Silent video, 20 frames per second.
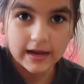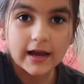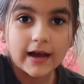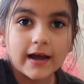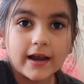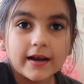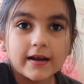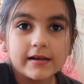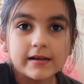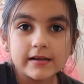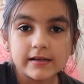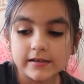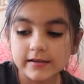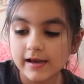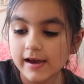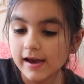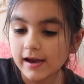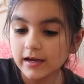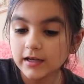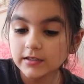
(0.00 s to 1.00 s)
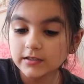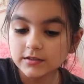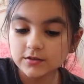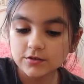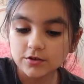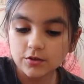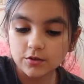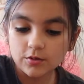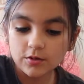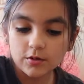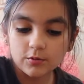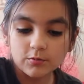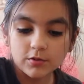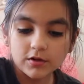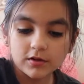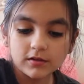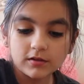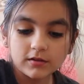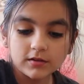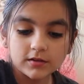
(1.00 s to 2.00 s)
And yeah, so
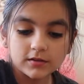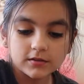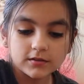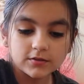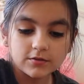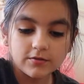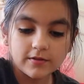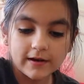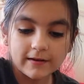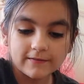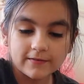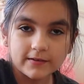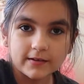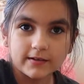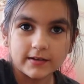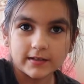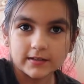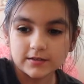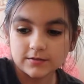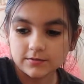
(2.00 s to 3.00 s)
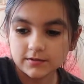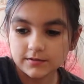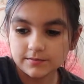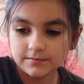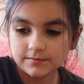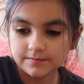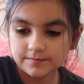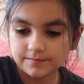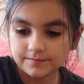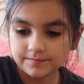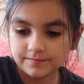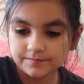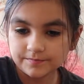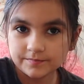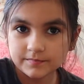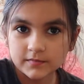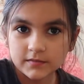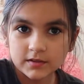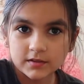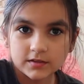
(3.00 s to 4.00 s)
we'll do that for the next one.
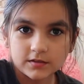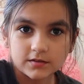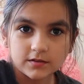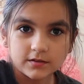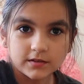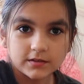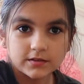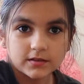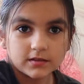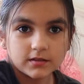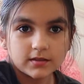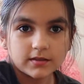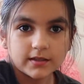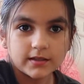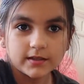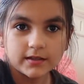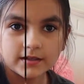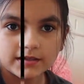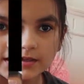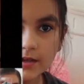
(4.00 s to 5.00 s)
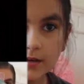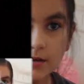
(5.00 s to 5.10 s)
So let's take it.